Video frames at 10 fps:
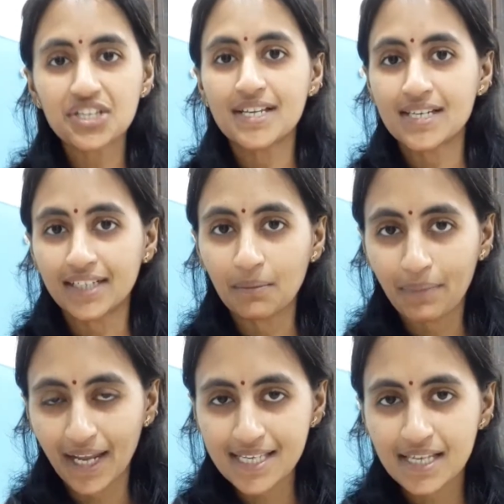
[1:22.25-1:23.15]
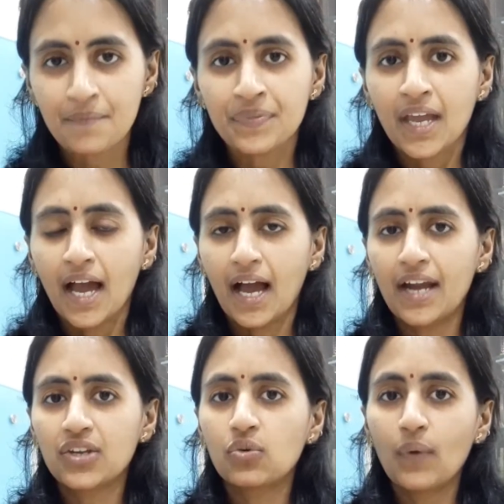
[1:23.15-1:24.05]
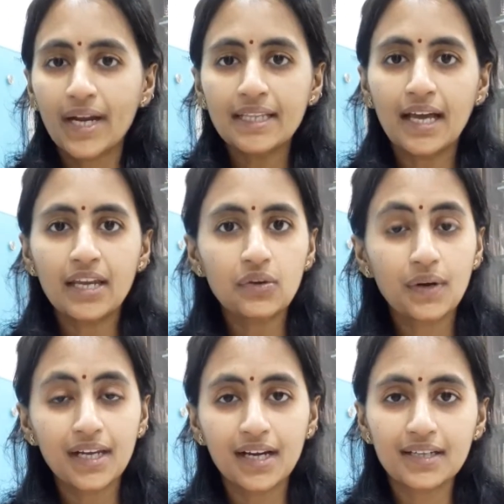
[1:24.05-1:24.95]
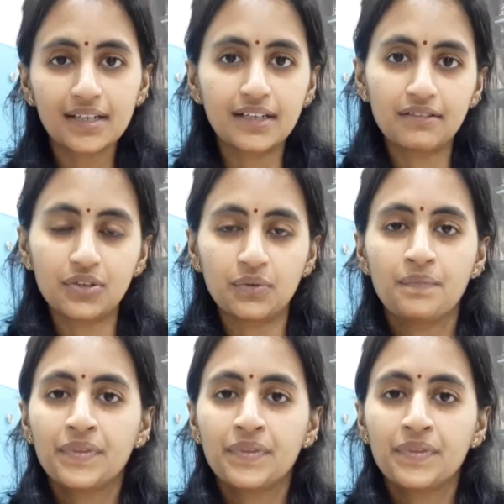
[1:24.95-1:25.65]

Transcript: certain place, and you went there, you cleared the interview.